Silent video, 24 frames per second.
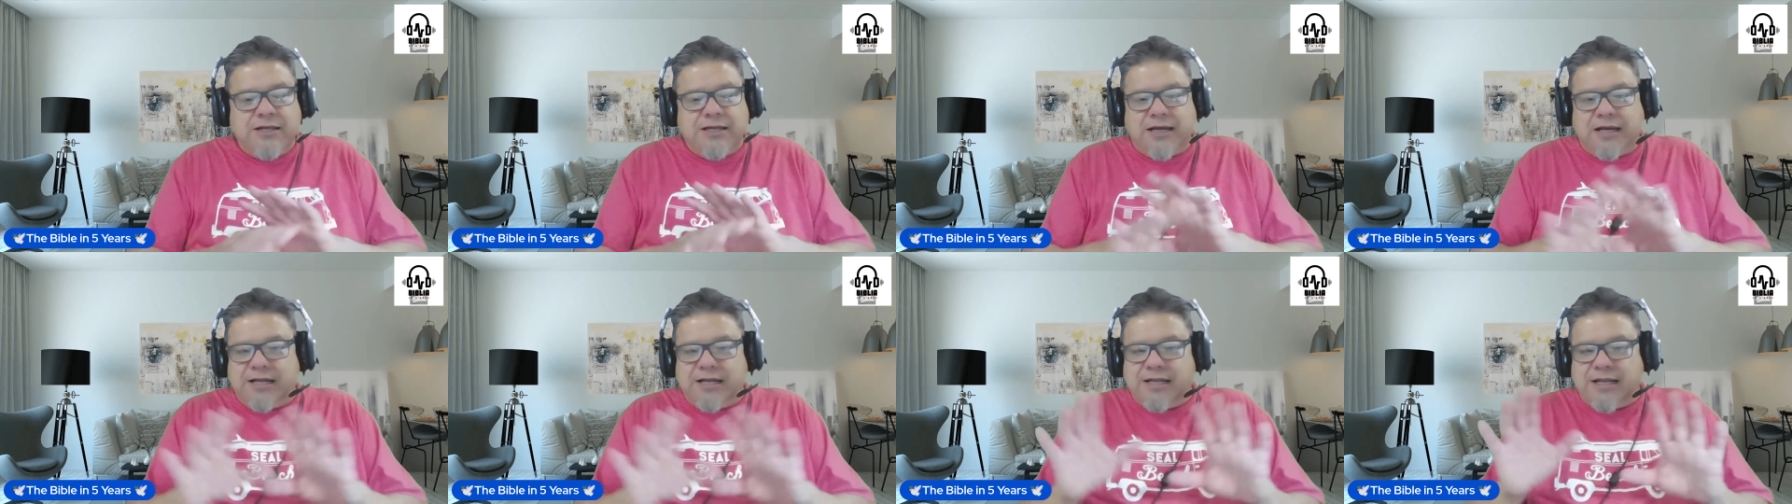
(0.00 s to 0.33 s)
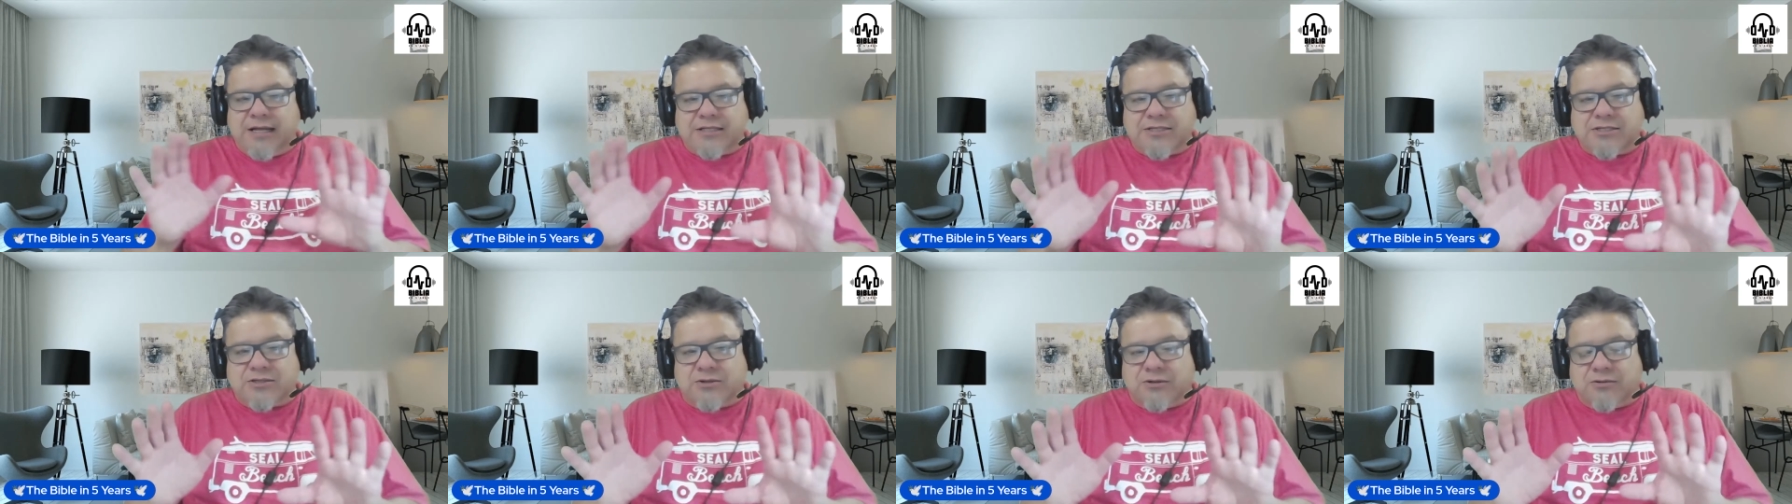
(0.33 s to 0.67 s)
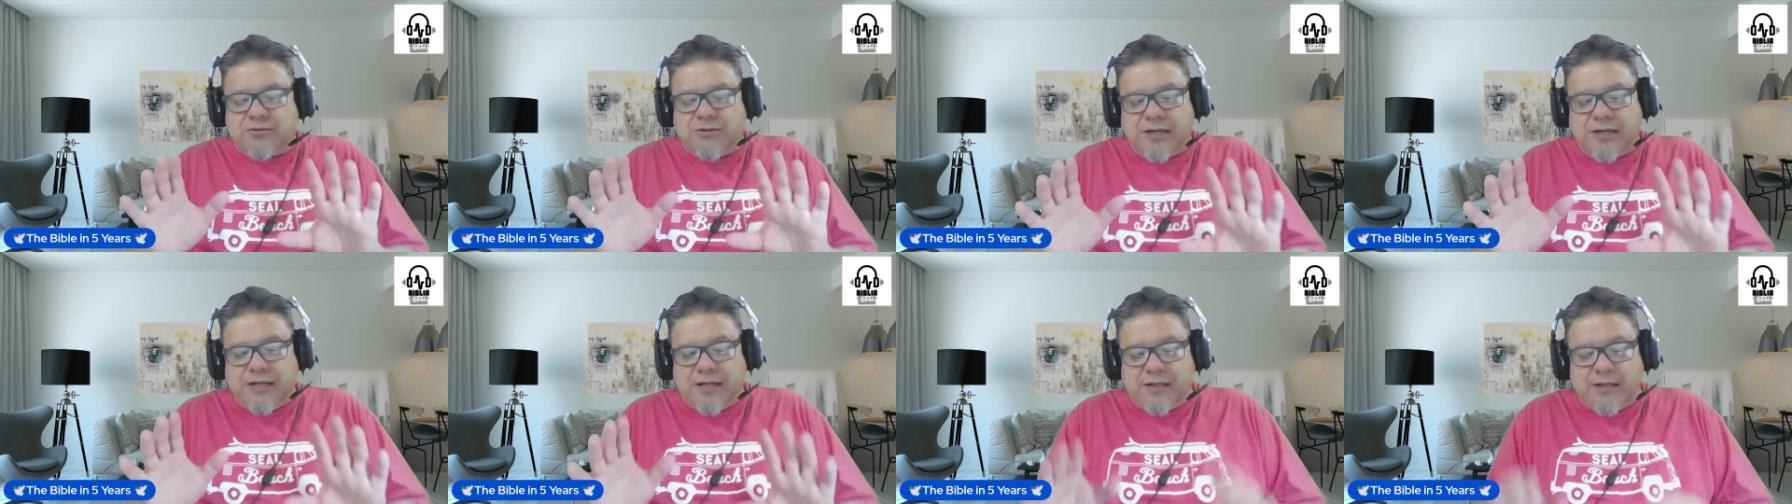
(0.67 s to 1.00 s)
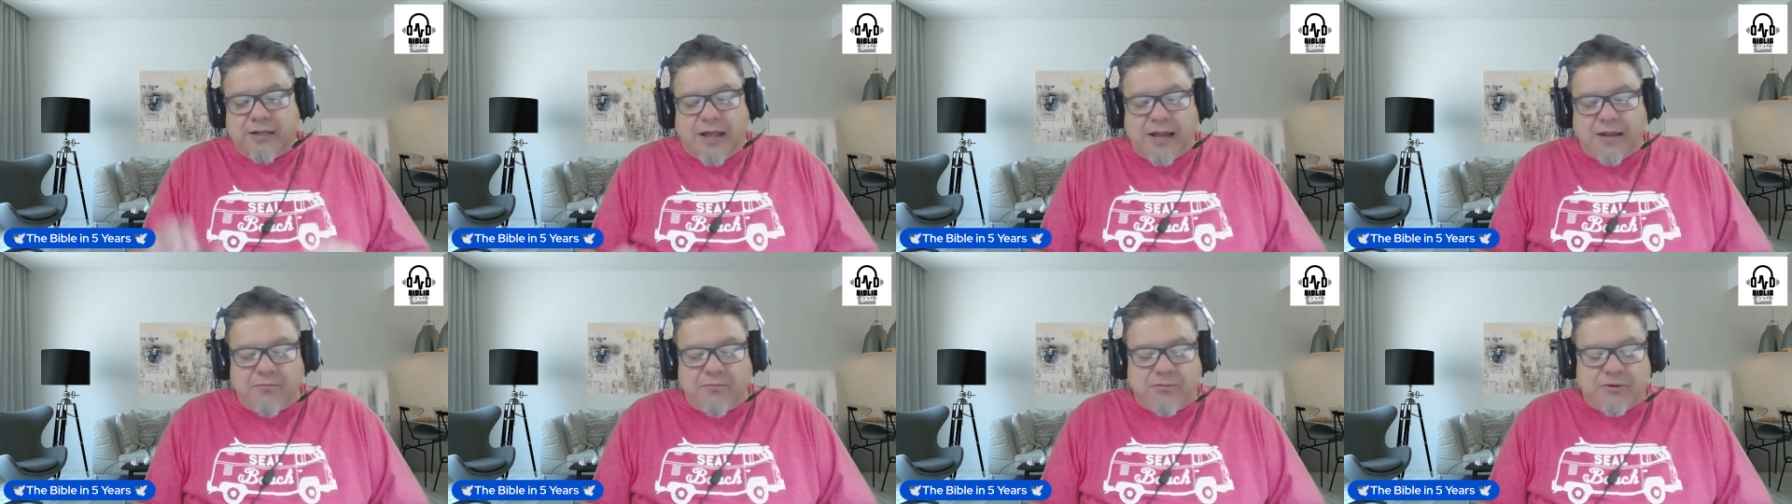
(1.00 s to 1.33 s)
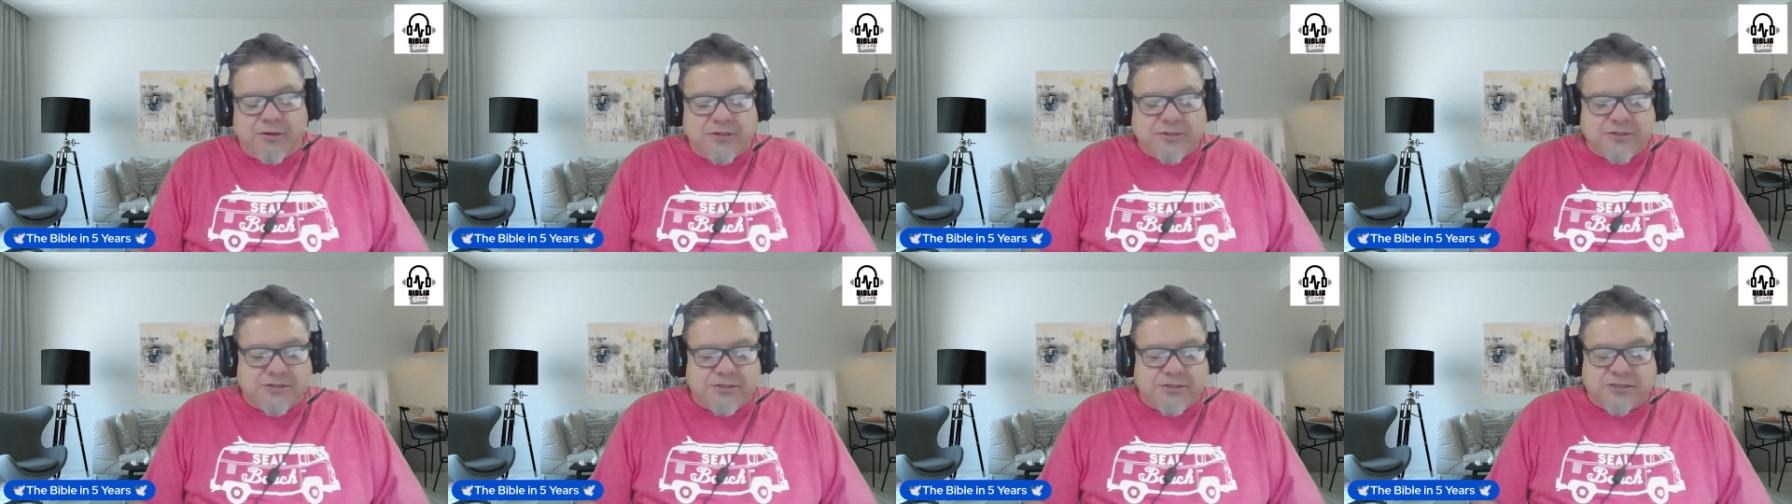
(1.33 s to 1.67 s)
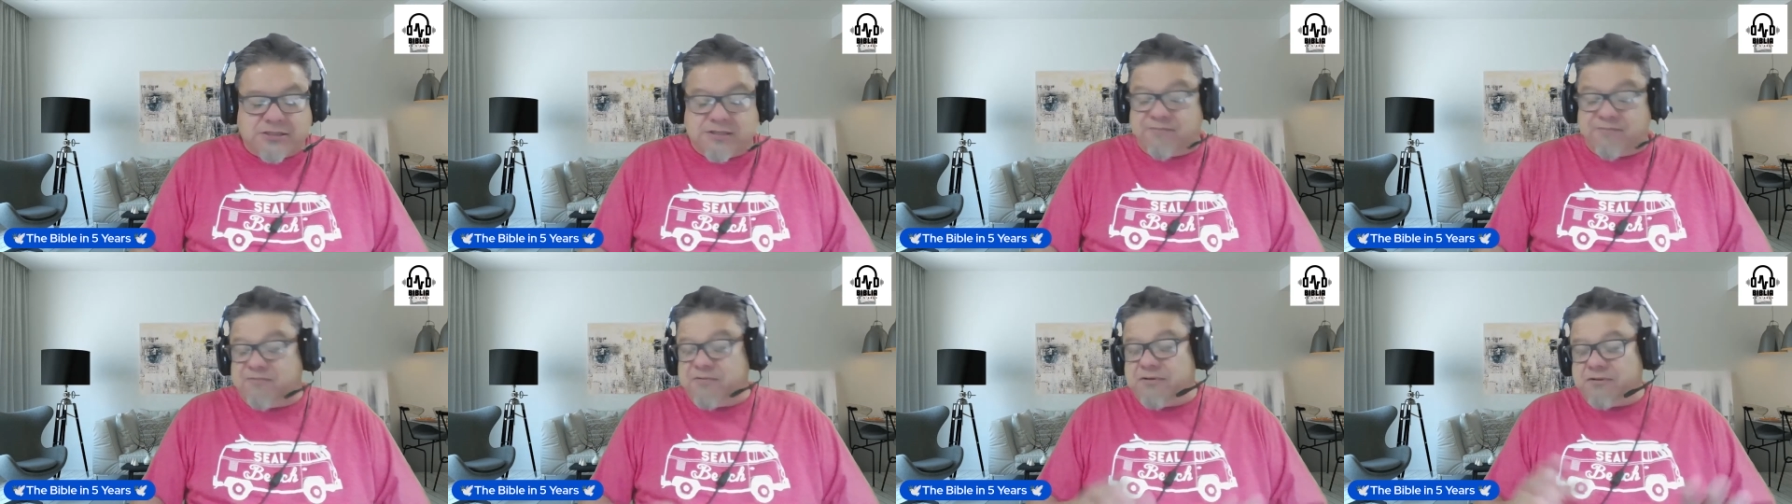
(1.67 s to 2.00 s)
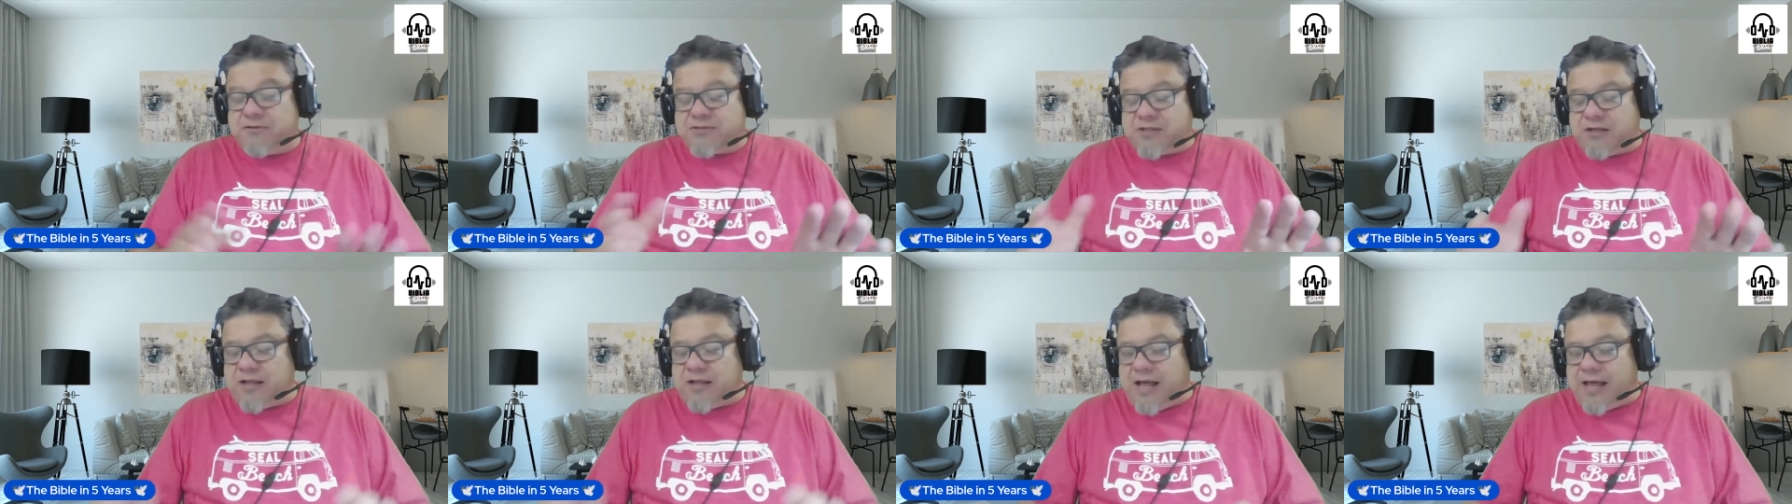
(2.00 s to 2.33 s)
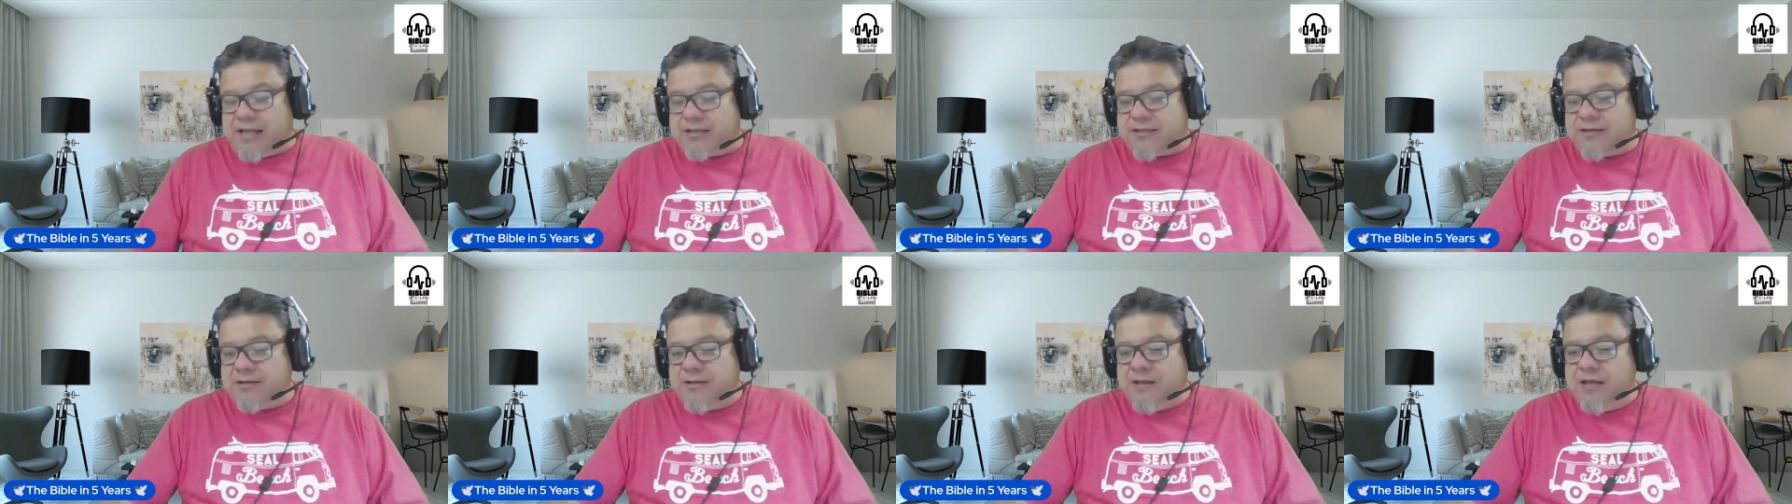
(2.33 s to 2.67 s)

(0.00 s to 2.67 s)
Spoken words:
and that's already a lot of verses. It feels a lot.